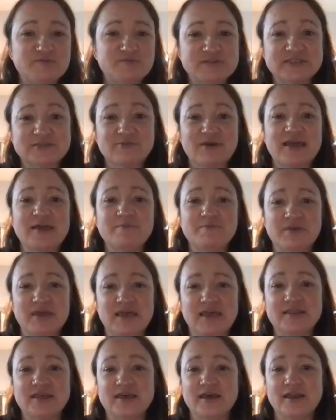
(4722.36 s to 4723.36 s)
persuade
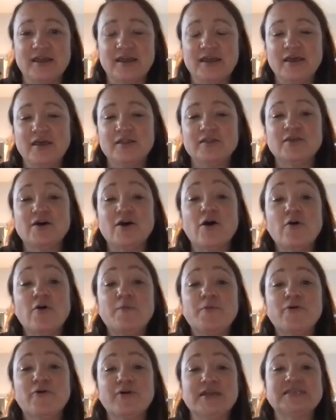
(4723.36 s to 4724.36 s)
me that the whole
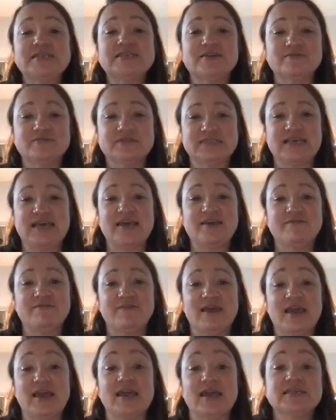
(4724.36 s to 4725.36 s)
point of
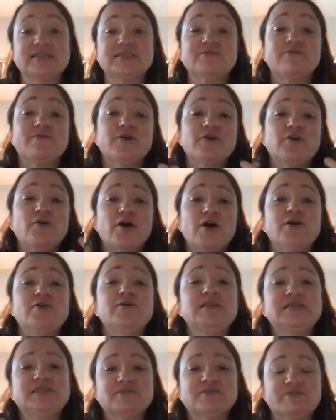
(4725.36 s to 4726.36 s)
saving is for your
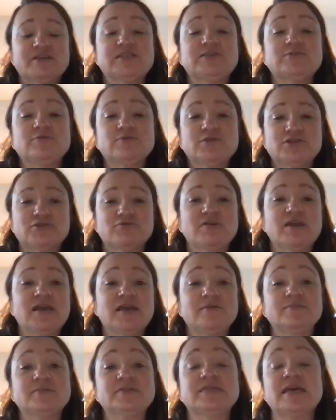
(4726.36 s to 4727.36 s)
own individual
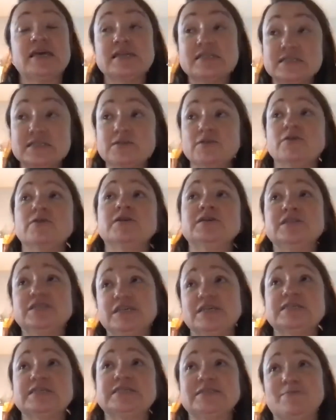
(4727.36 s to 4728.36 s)
dreams. It's not
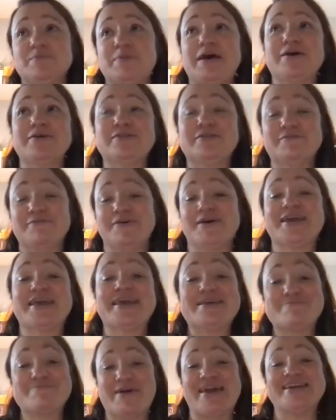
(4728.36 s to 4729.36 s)
just about the
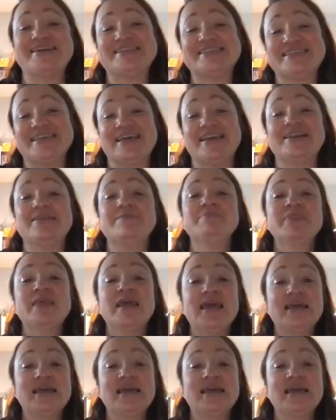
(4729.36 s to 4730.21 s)
fucking pension. Yeah.